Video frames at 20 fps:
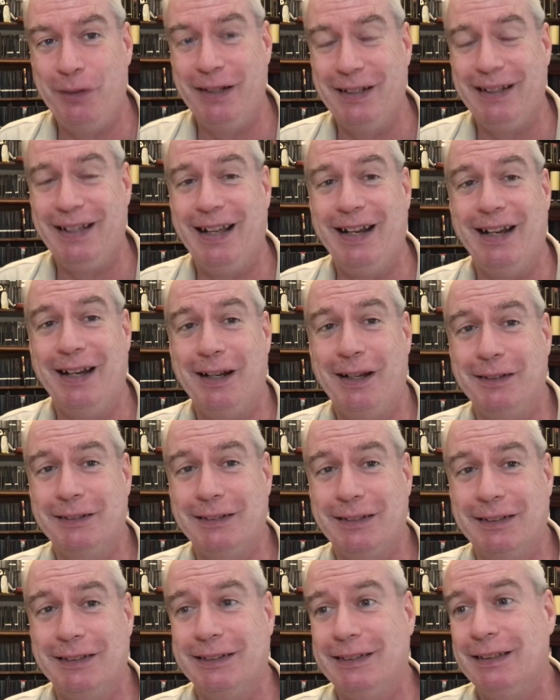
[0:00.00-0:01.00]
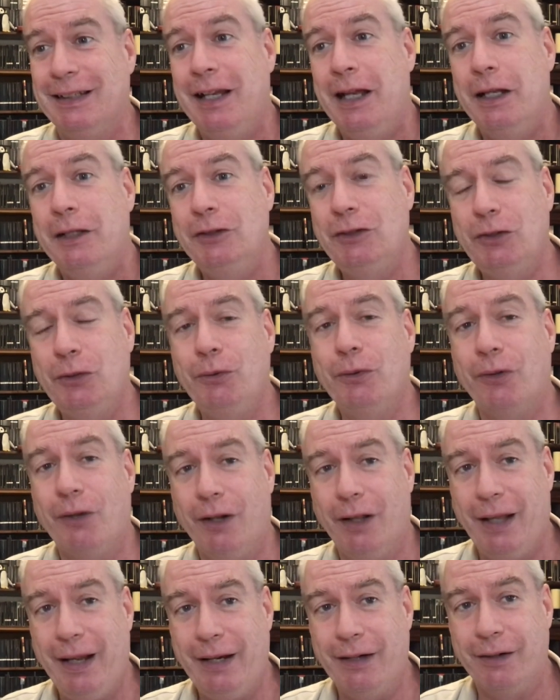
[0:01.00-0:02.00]
really in it. It's because sooner or
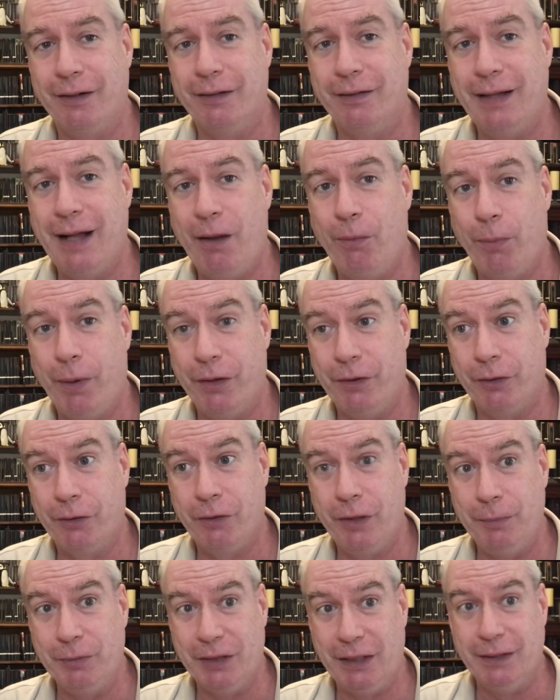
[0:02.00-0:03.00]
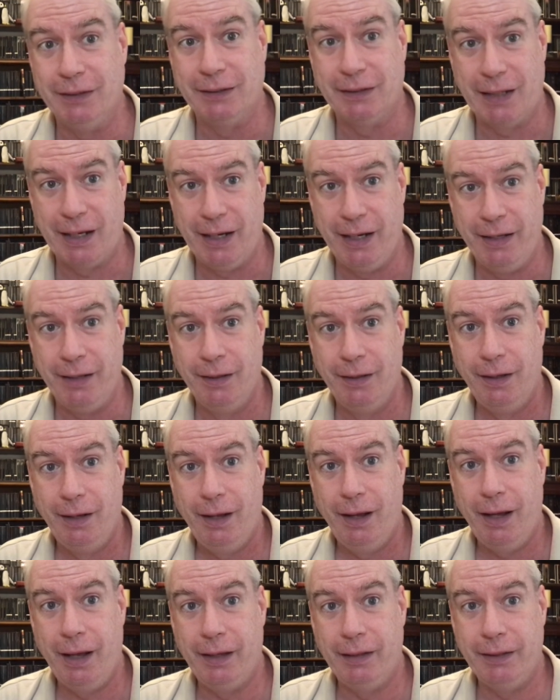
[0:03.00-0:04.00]
later that weather creeps inside,
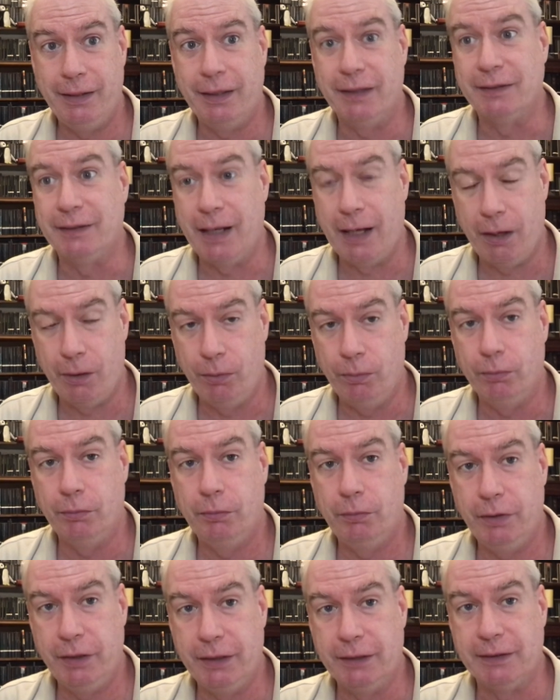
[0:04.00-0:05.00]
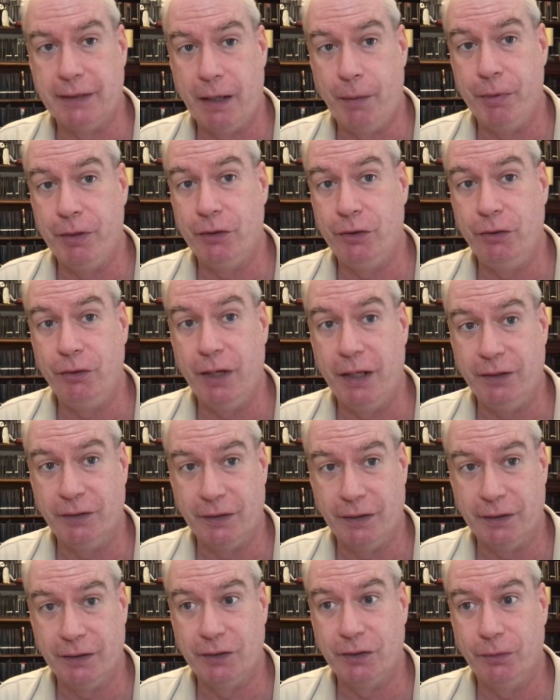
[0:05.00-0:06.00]
and it has now it has now been two days
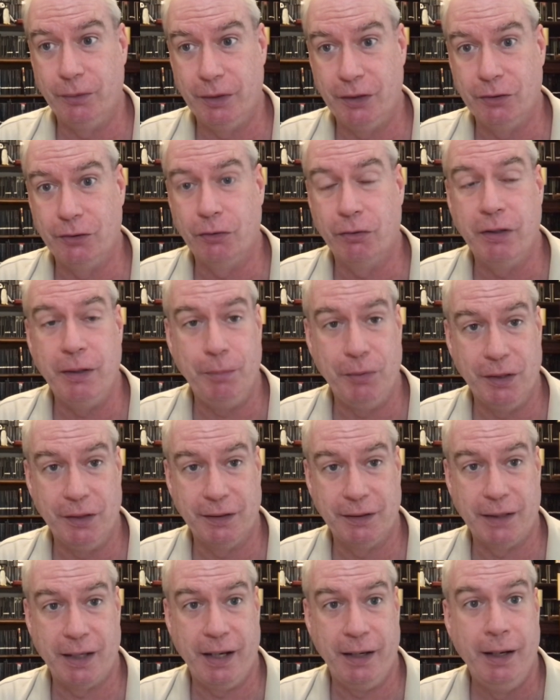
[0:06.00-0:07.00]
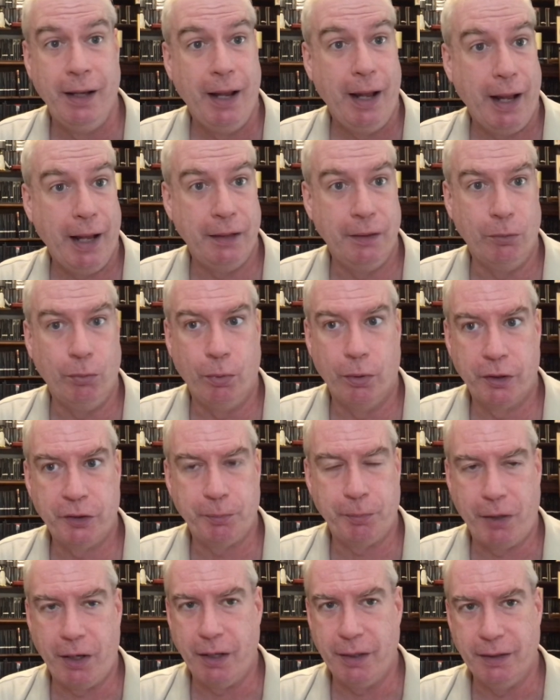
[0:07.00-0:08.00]
of this, so it has creeped inside. And the
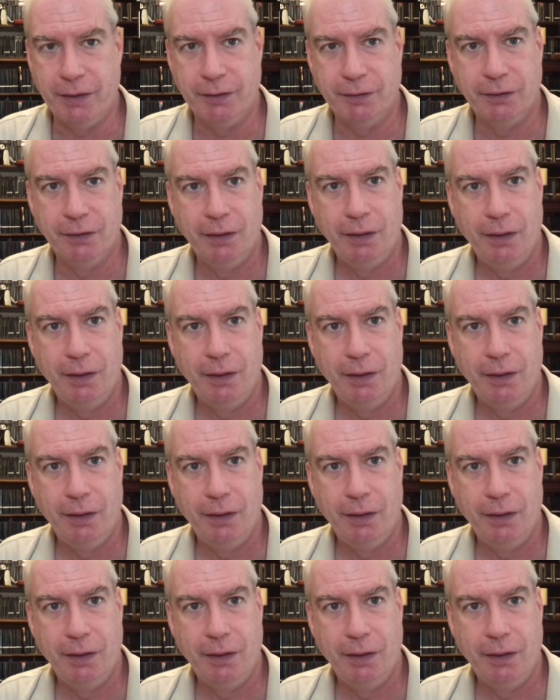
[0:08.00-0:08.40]
worst part is